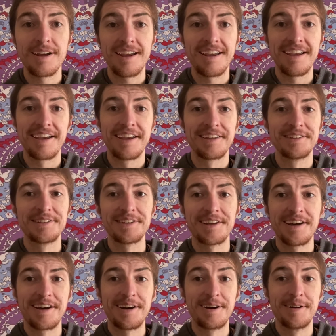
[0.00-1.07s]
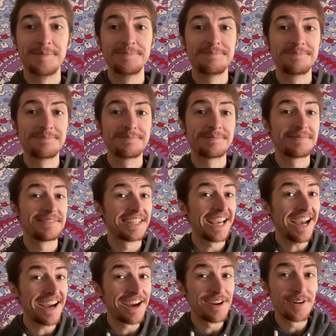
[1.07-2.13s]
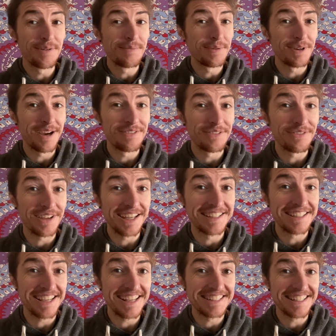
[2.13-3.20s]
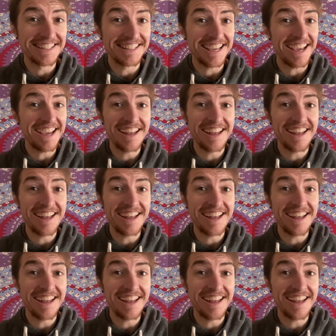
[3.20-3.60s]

And um, yeah, I hope you have a fantastic day.